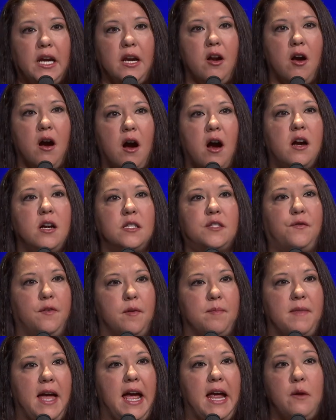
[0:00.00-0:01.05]
in our hearts
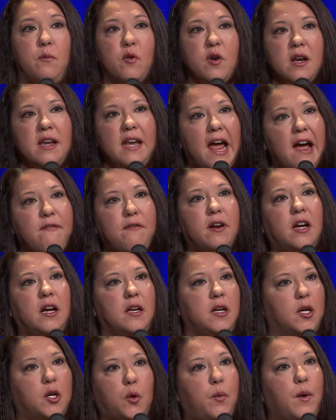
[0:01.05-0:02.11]
from that. And we're never going
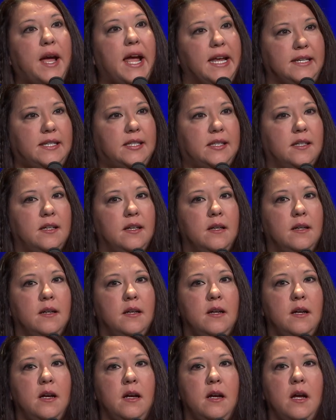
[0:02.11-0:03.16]
to quit.
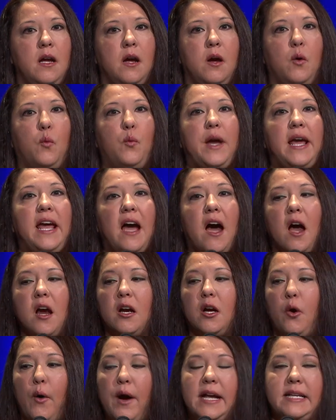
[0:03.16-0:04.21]
We are
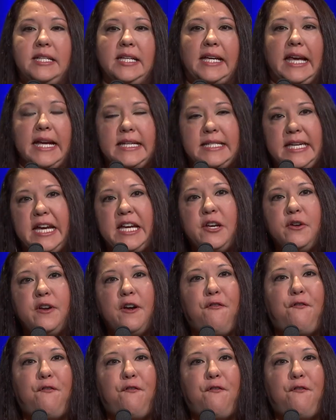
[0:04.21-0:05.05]
going to continue to